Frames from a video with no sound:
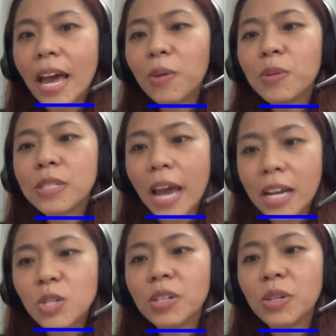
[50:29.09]
I was
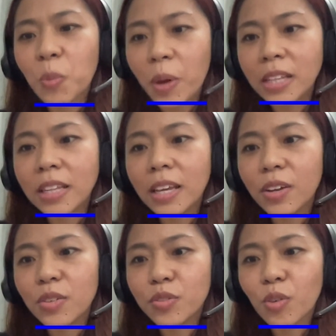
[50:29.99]
actually
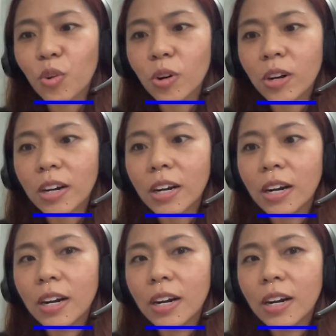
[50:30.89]
waiting for